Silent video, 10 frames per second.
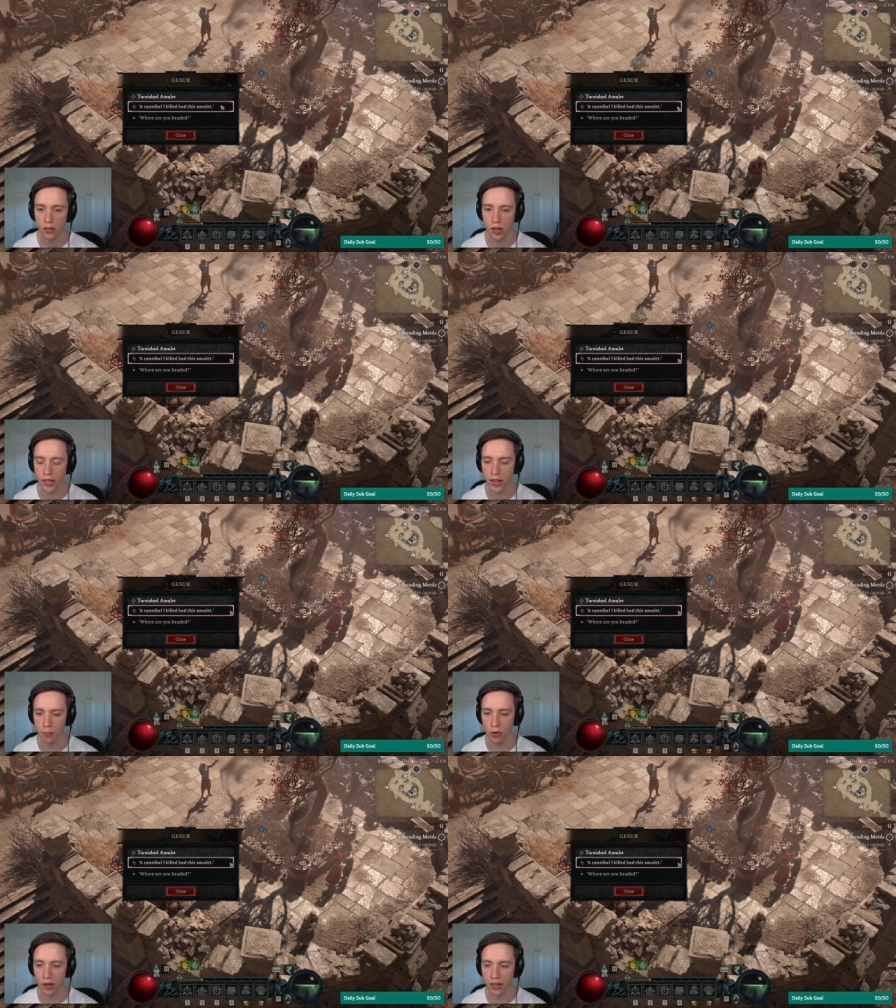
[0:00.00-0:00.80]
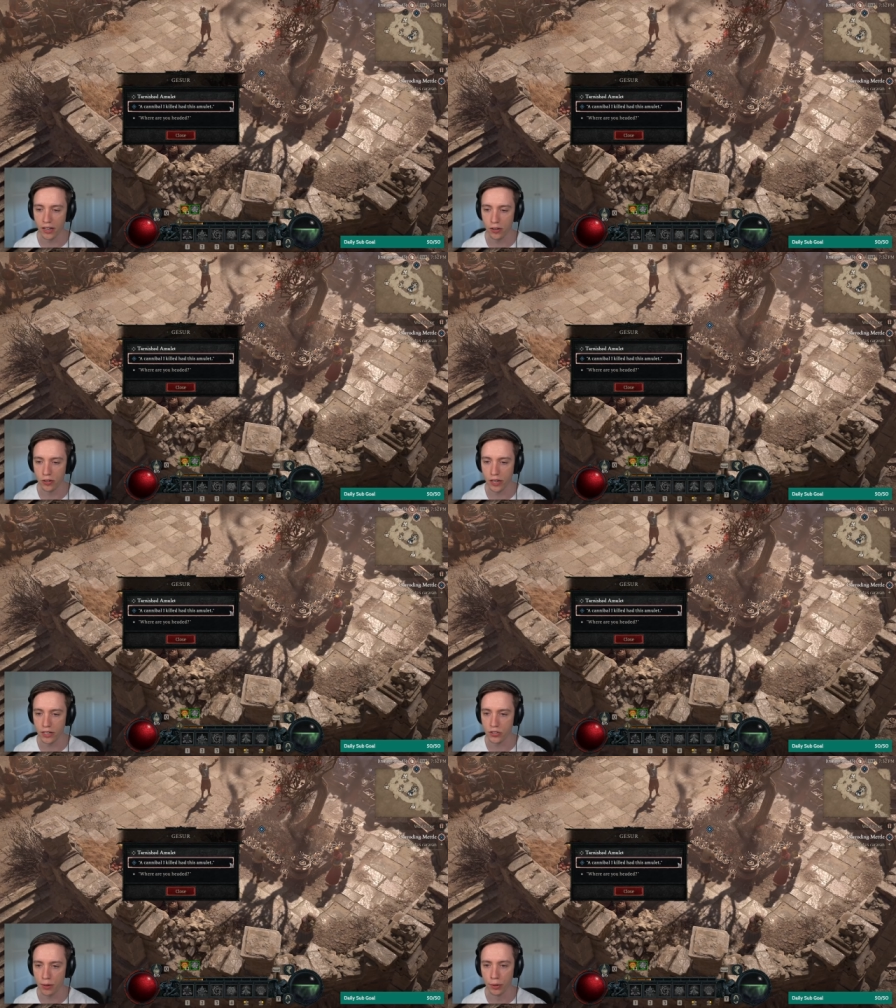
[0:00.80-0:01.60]
A cannibal I killed had
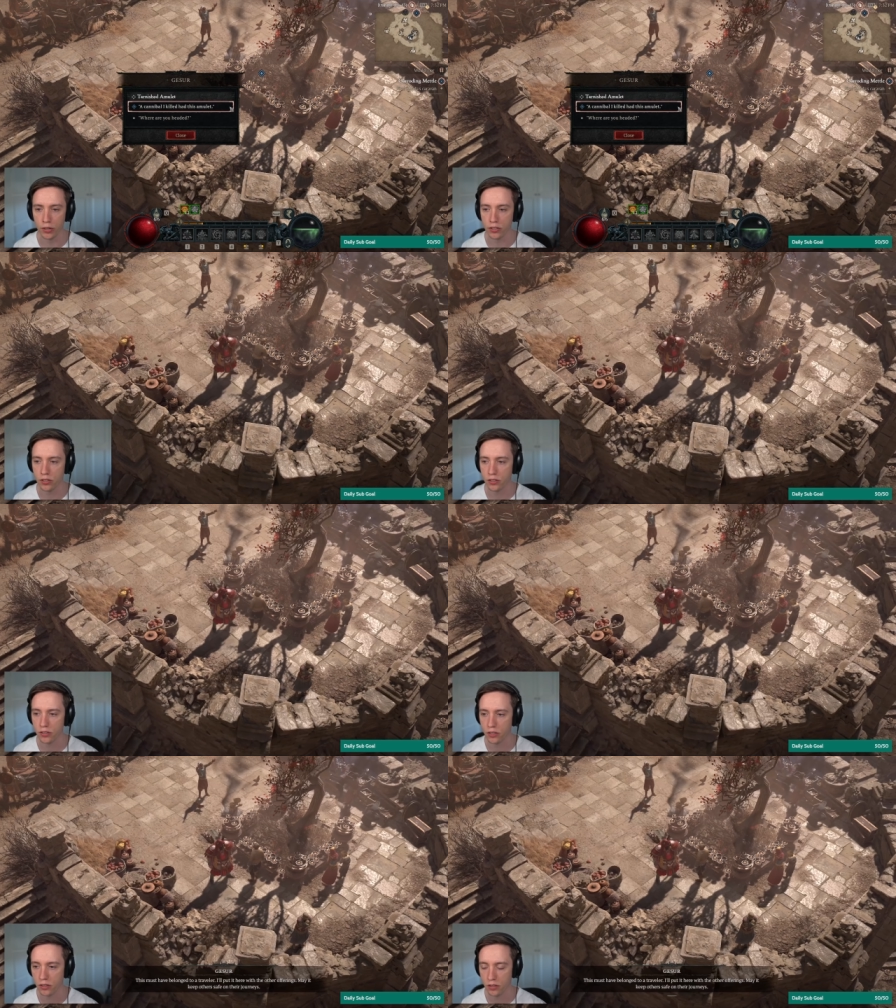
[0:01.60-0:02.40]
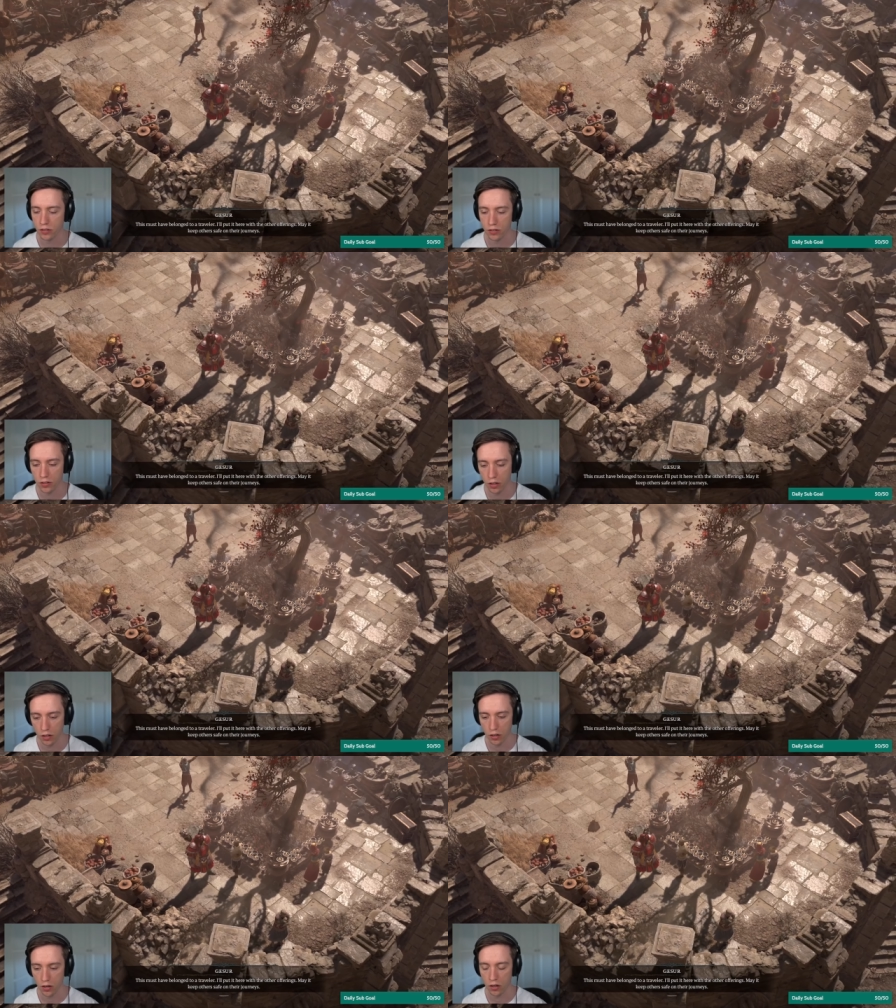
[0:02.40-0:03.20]
this amulet. This must
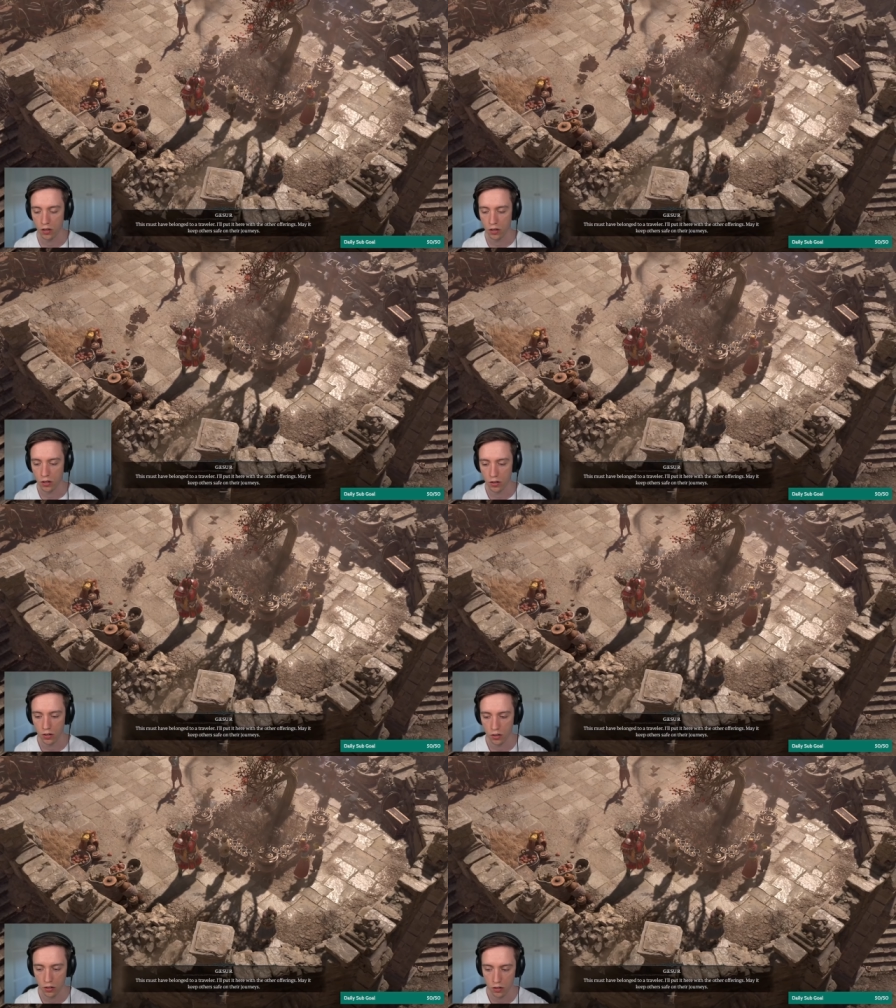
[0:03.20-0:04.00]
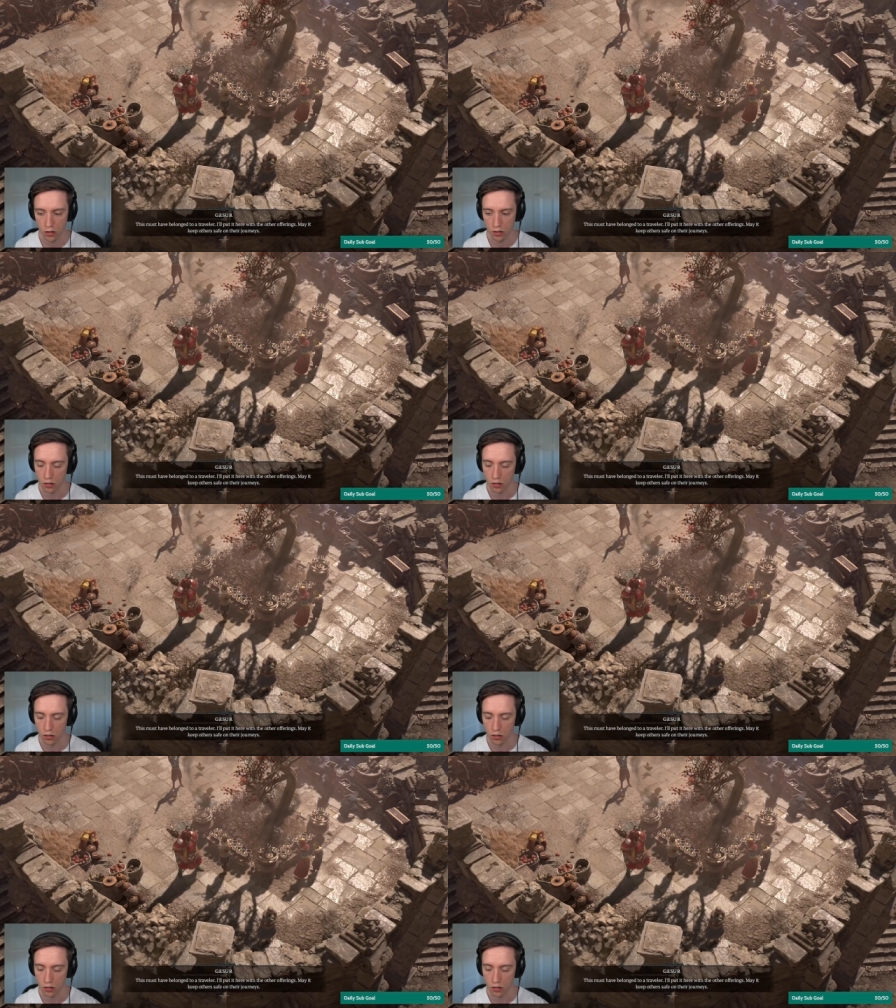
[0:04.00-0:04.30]
have belonged to a traveler.